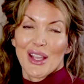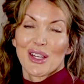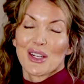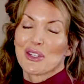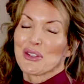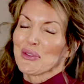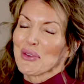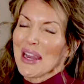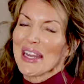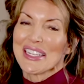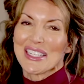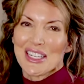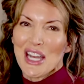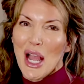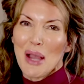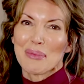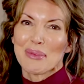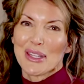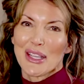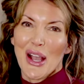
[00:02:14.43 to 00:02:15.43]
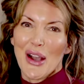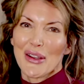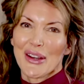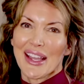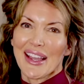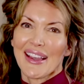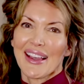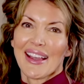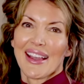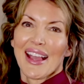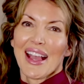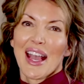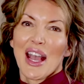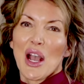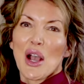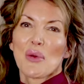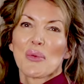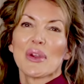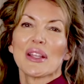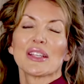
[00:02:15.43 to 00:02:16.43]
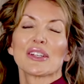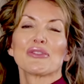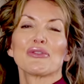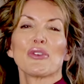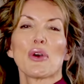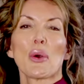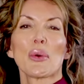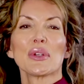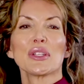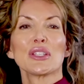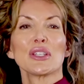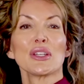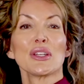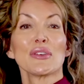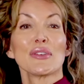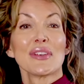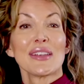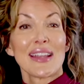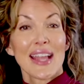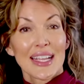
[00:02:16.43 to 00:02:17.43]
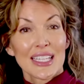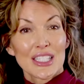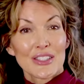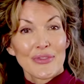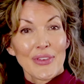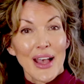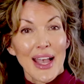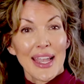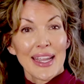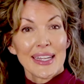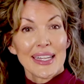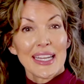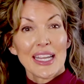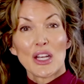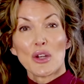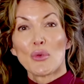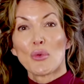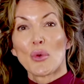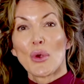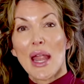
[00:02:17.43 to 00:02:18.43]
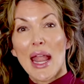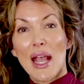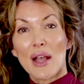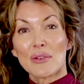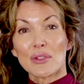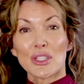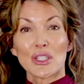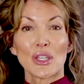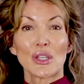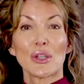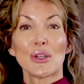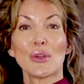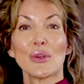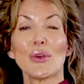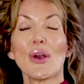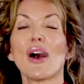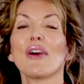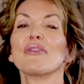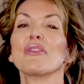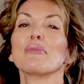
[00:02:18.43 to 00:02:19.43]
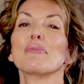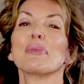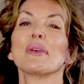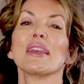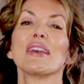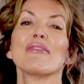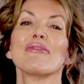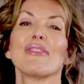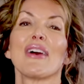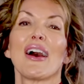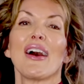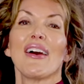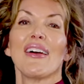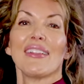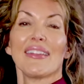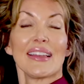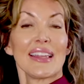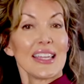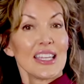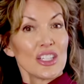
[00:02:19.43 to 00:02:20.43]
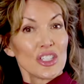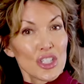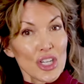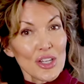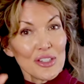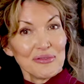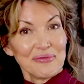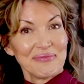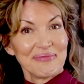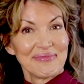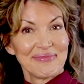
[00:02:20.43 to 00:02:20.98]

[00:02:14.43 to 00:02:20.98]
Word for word: Great job, Dakota. We look forward to your next fight in round two of the PFL in June.